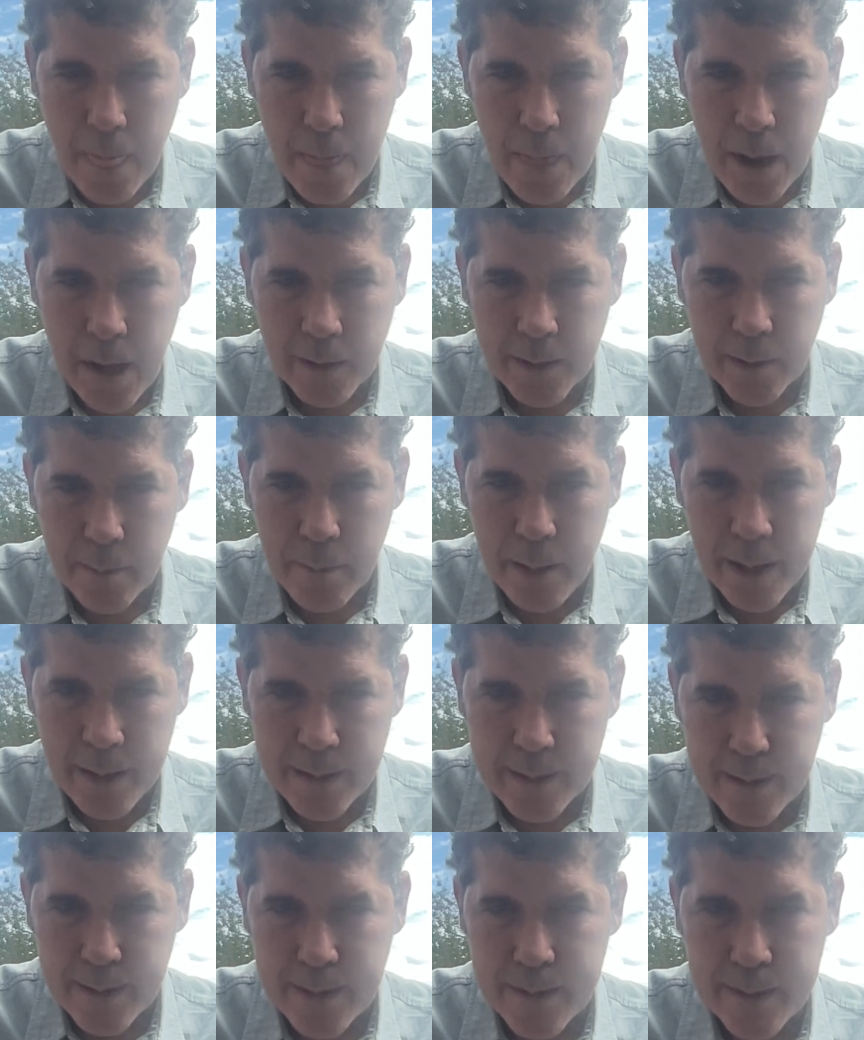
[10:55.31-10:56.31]
Dr.
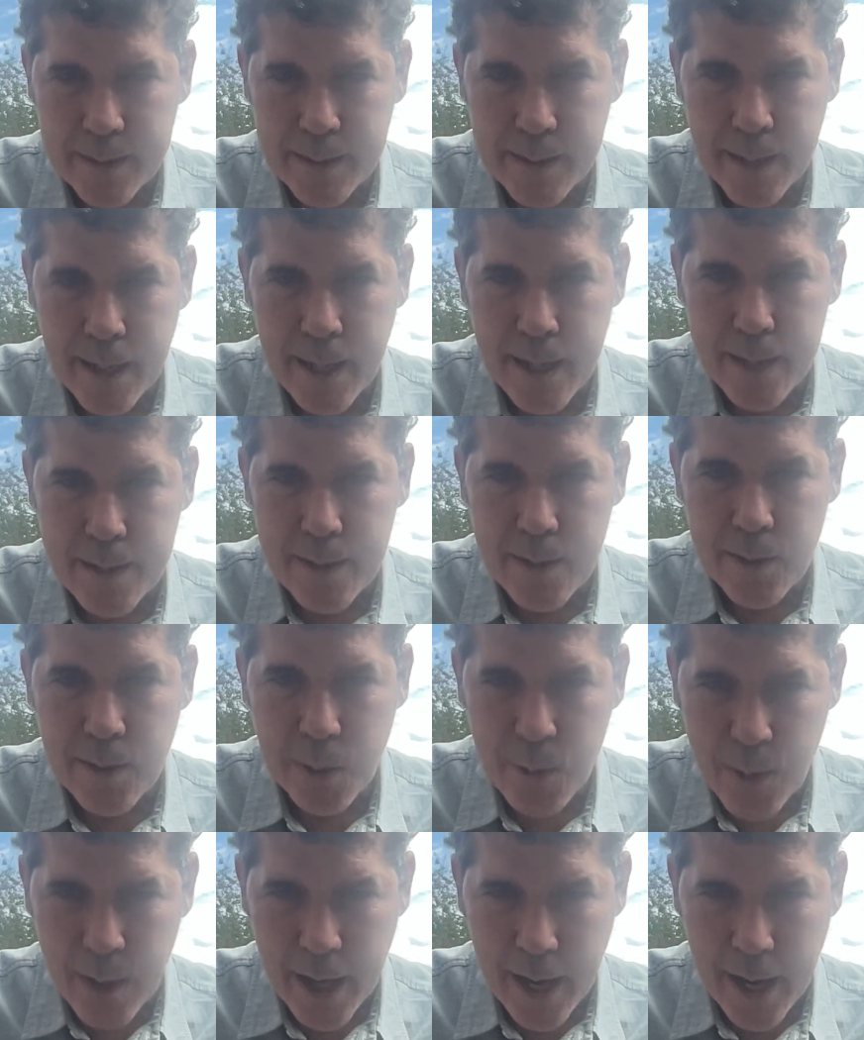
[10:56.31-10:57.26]
Masters has two